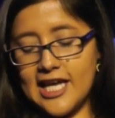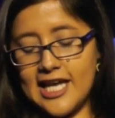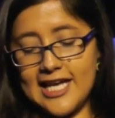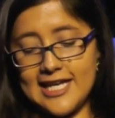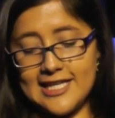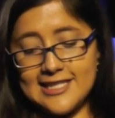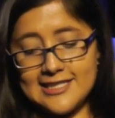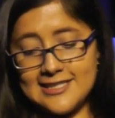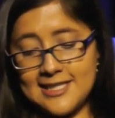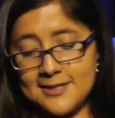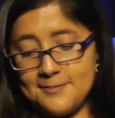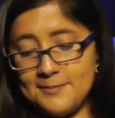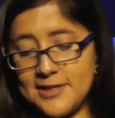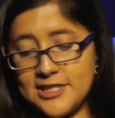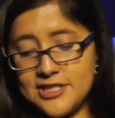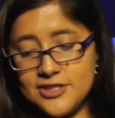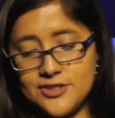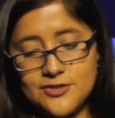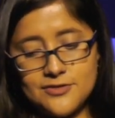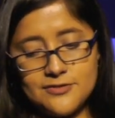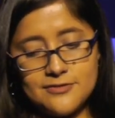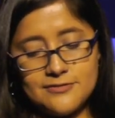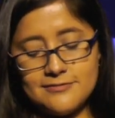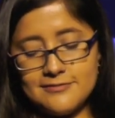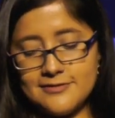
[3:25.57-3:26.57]
as I
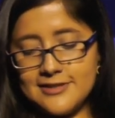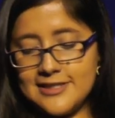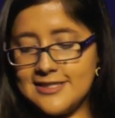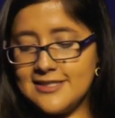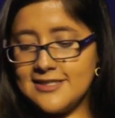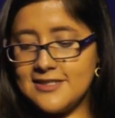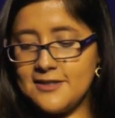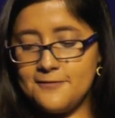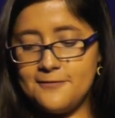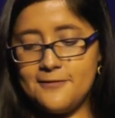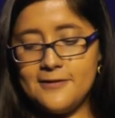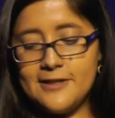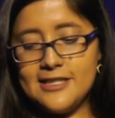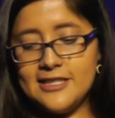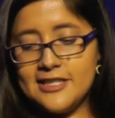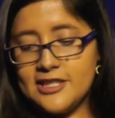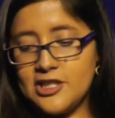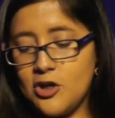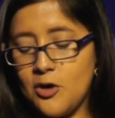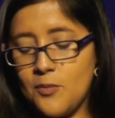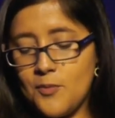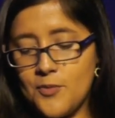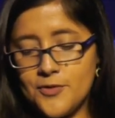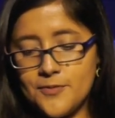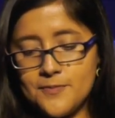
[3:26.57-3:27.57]
mentioned, this is a fairly
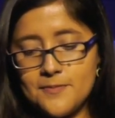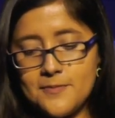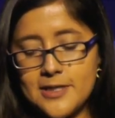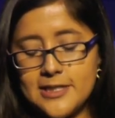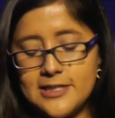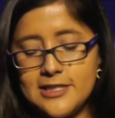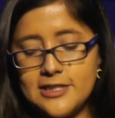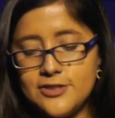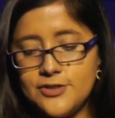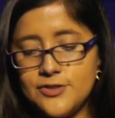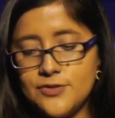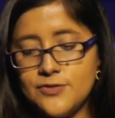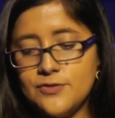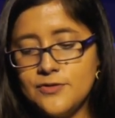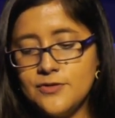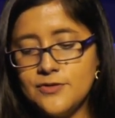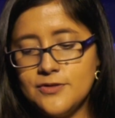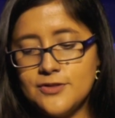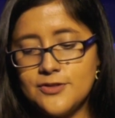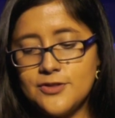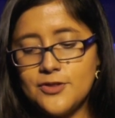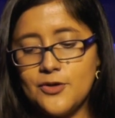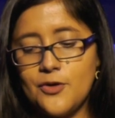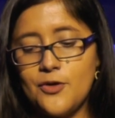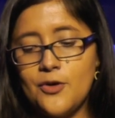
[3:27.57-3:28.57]
common issue.
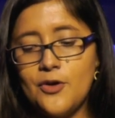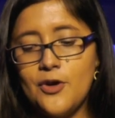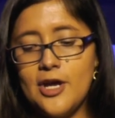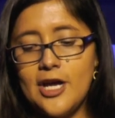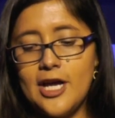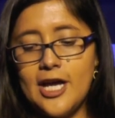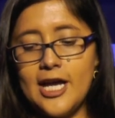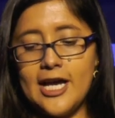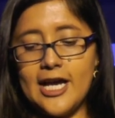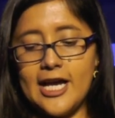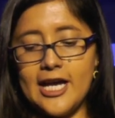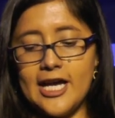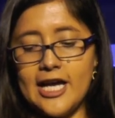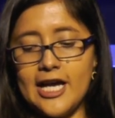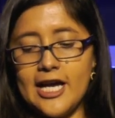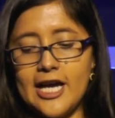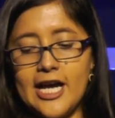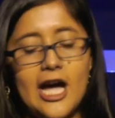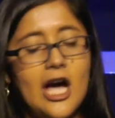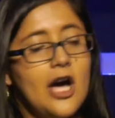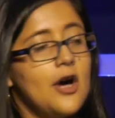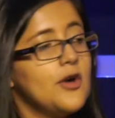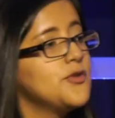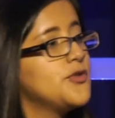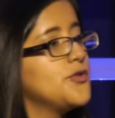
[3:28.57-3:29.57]
So
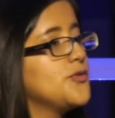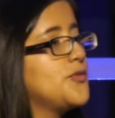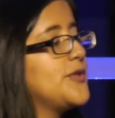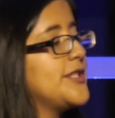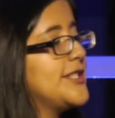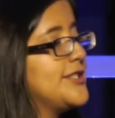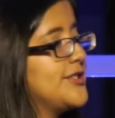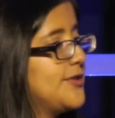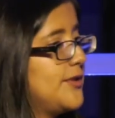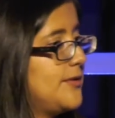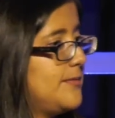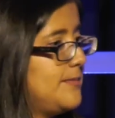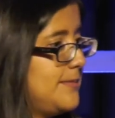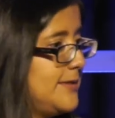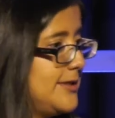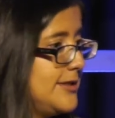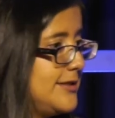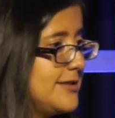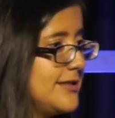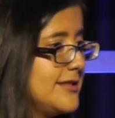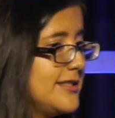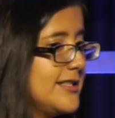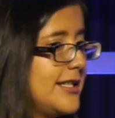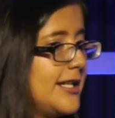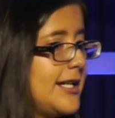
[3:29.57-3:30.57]
how do we solve
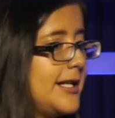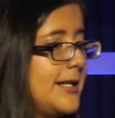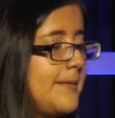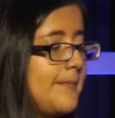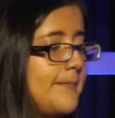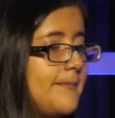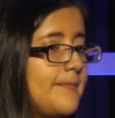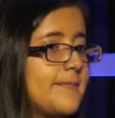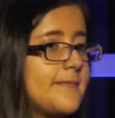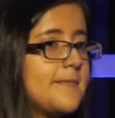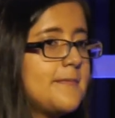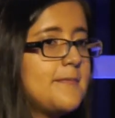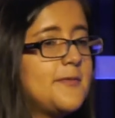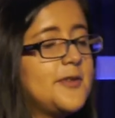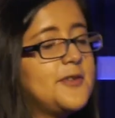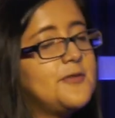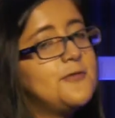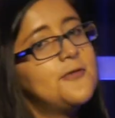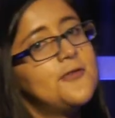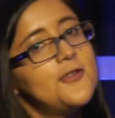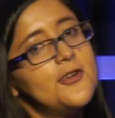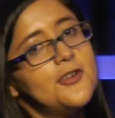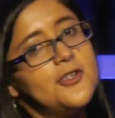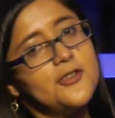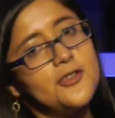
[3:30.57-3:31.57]
it?
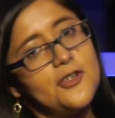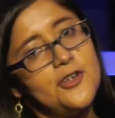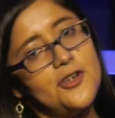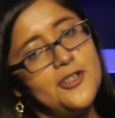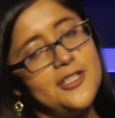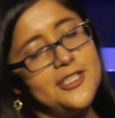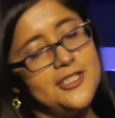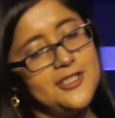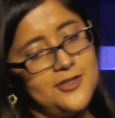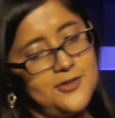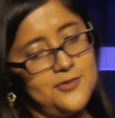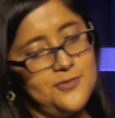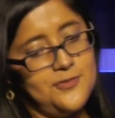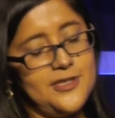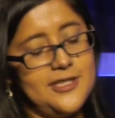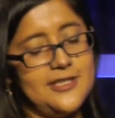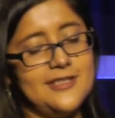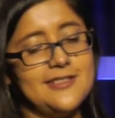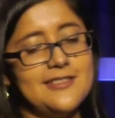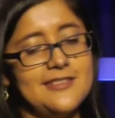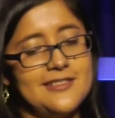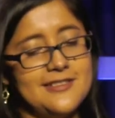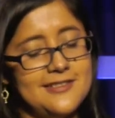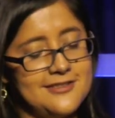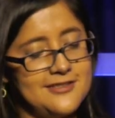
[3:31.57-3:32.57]
Before going
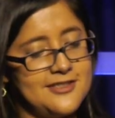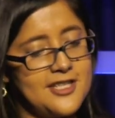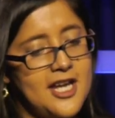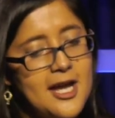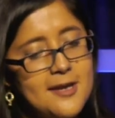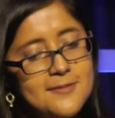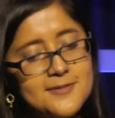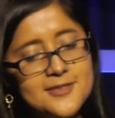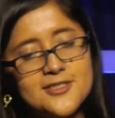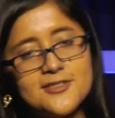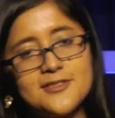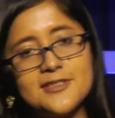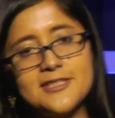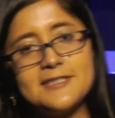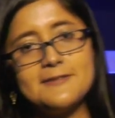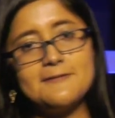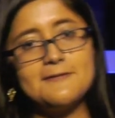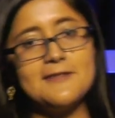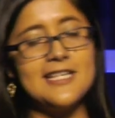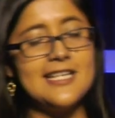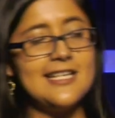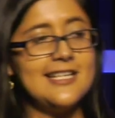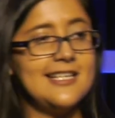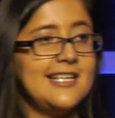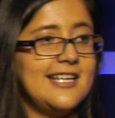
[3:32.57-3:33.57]
with TypeScript
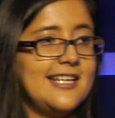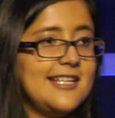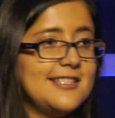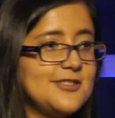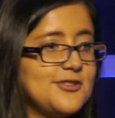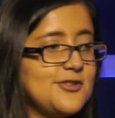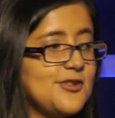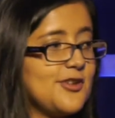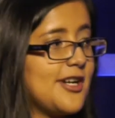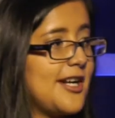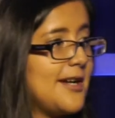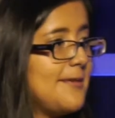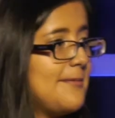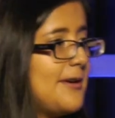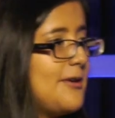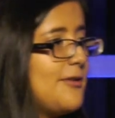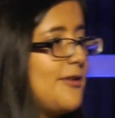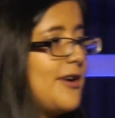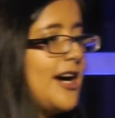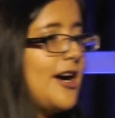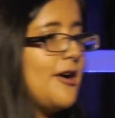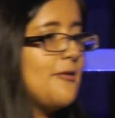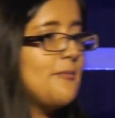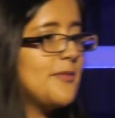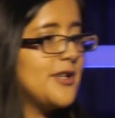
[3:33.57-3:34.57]
and talk about
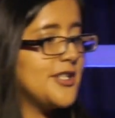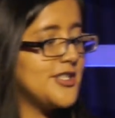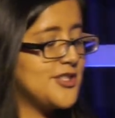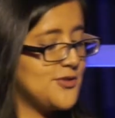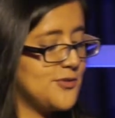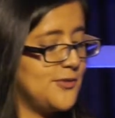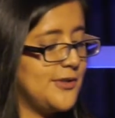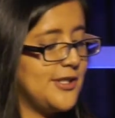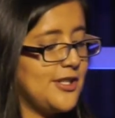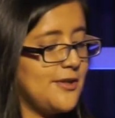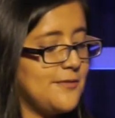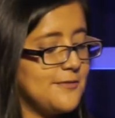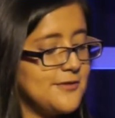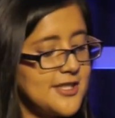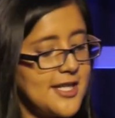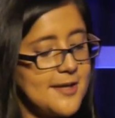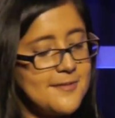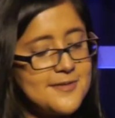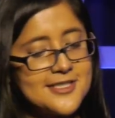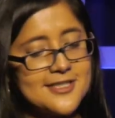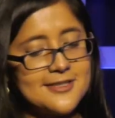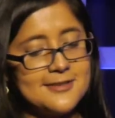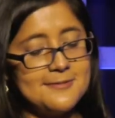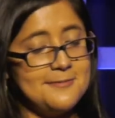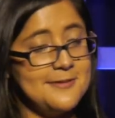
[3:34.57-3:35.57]
how much we love
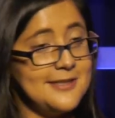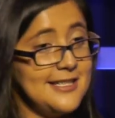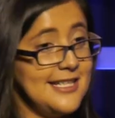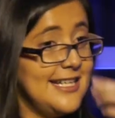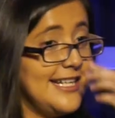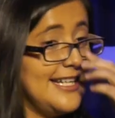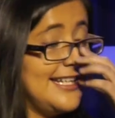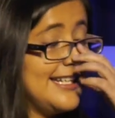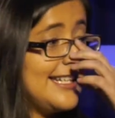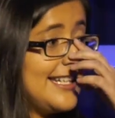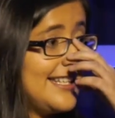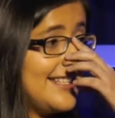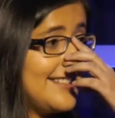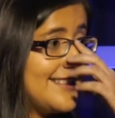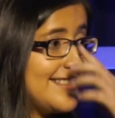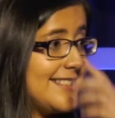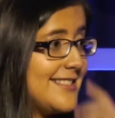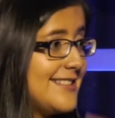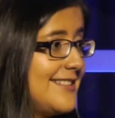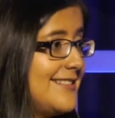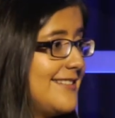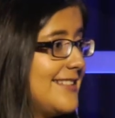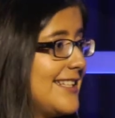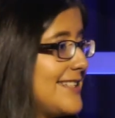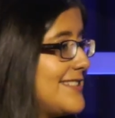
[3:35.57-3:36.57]
TypeScript,
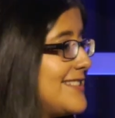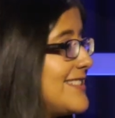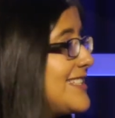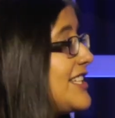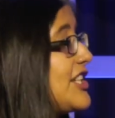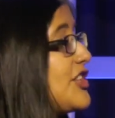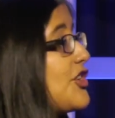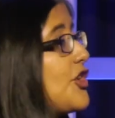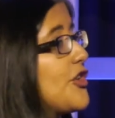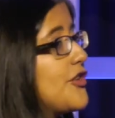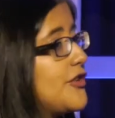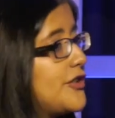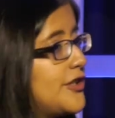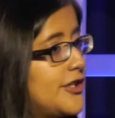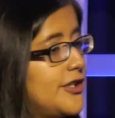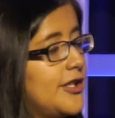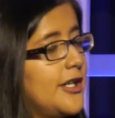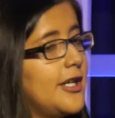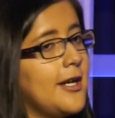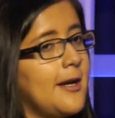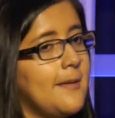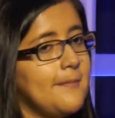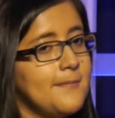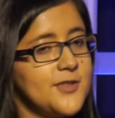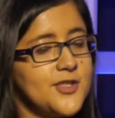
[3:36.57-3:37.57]
let's see other
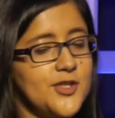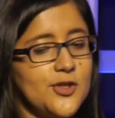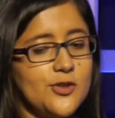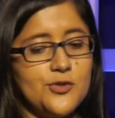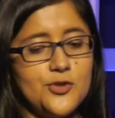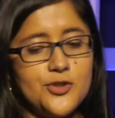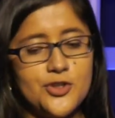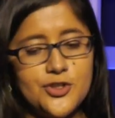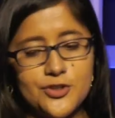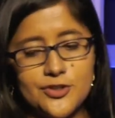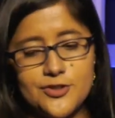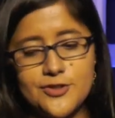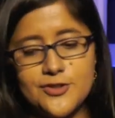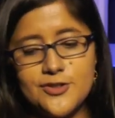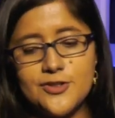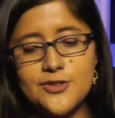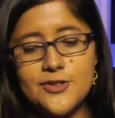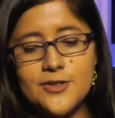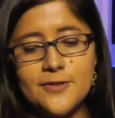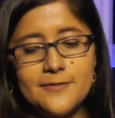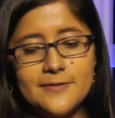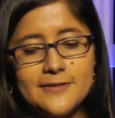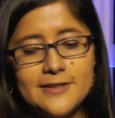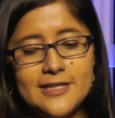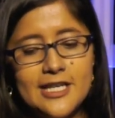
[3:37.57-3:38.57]

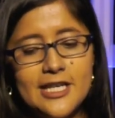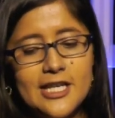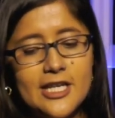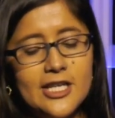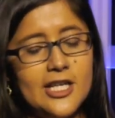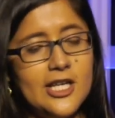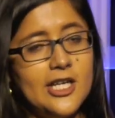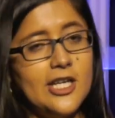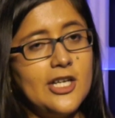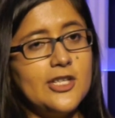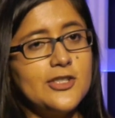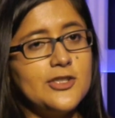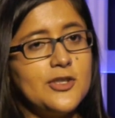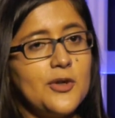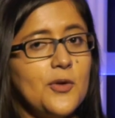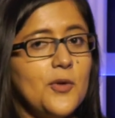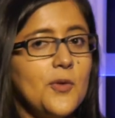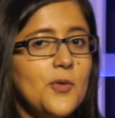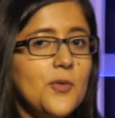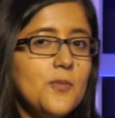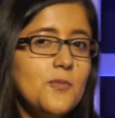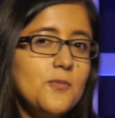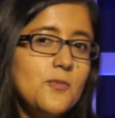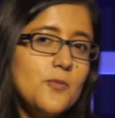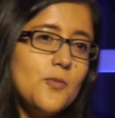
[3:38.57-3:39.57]
solutions.
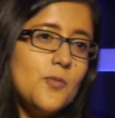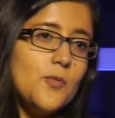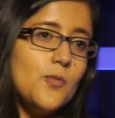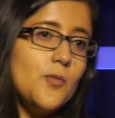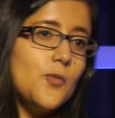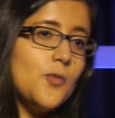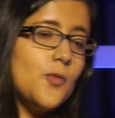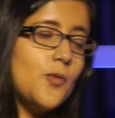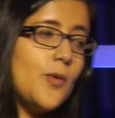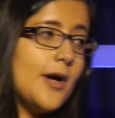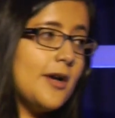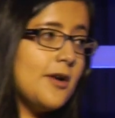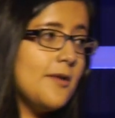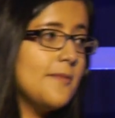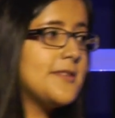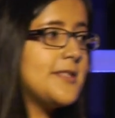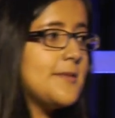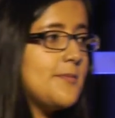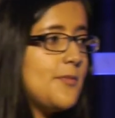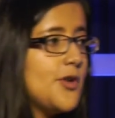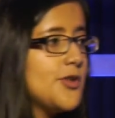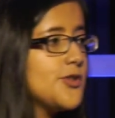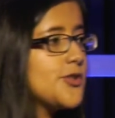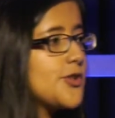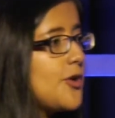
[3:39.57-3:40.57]
So one of the
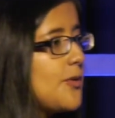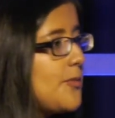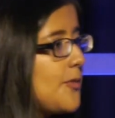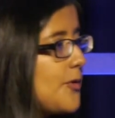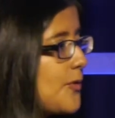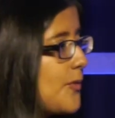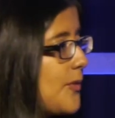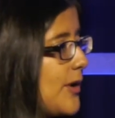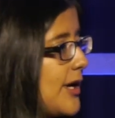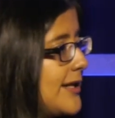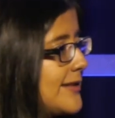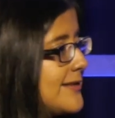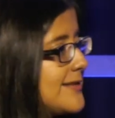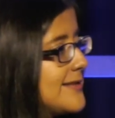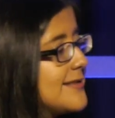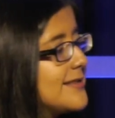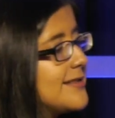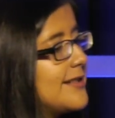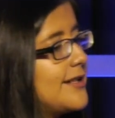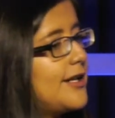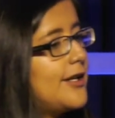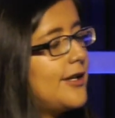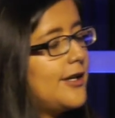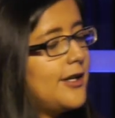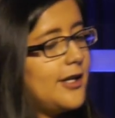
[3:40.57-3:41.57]
most common ones